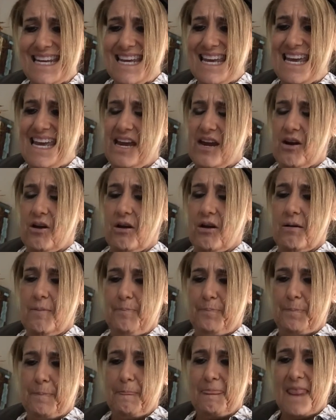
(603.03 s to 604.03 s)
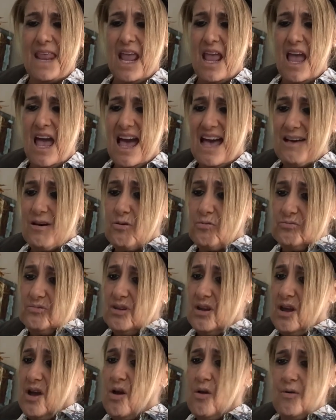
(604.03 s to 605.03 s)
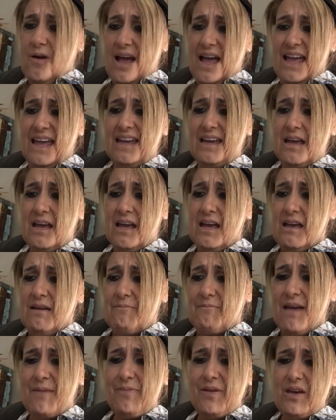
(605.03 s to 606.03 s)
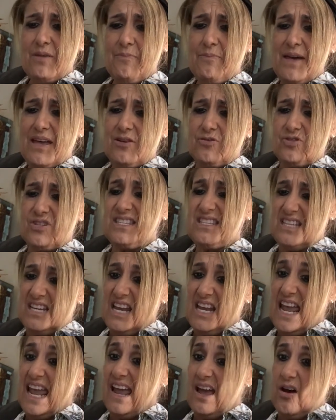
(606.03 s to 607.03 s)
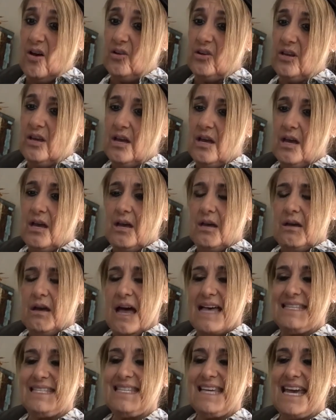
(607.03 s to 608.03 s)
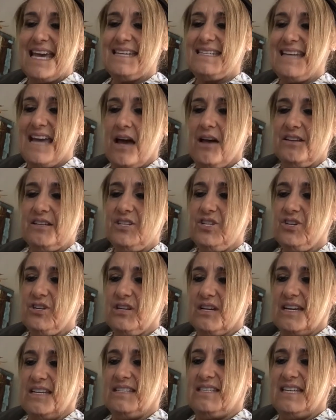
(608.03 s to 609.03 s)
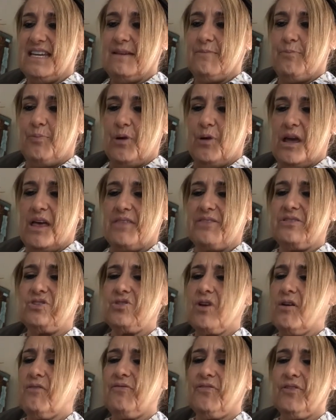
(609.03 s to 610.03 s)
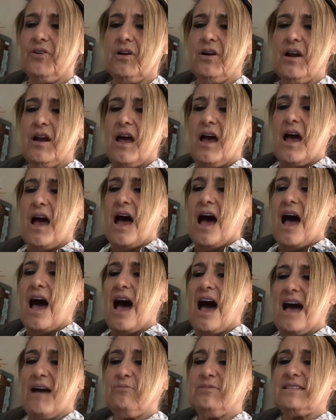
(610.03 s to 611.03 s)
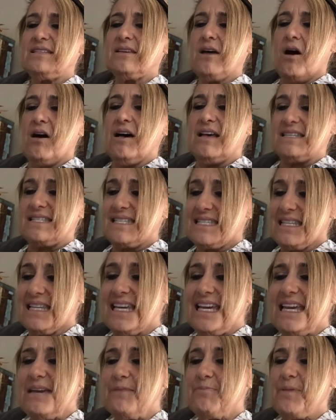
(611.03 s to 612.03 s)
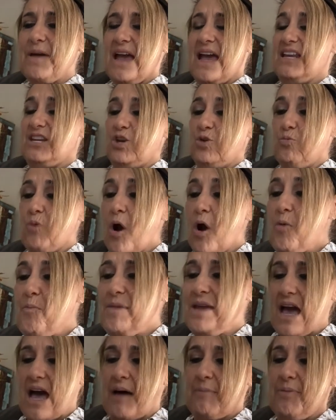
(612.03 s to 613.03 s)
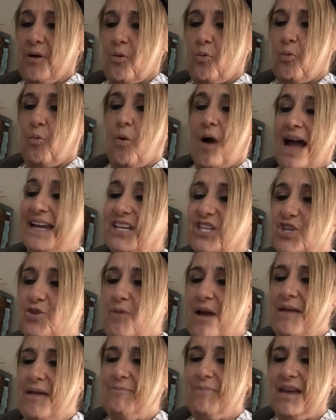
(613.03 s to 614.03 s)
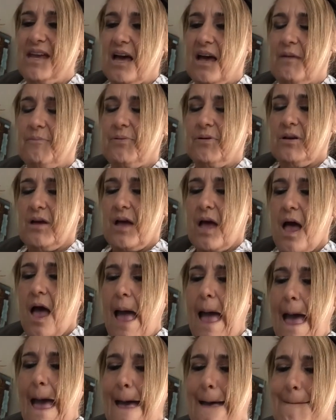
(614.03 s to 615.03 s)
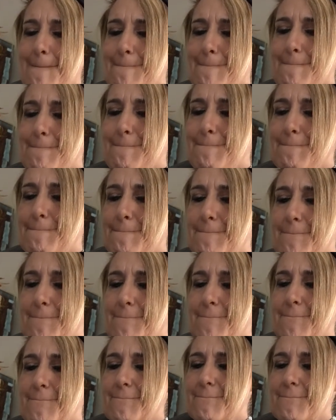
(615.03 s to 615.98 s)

here? Oh, no, Hank. Maybe you better sit down. I sat down and took a deep breath. Drover, I was asleep and you woke me up. Why did you wake me up? Oh,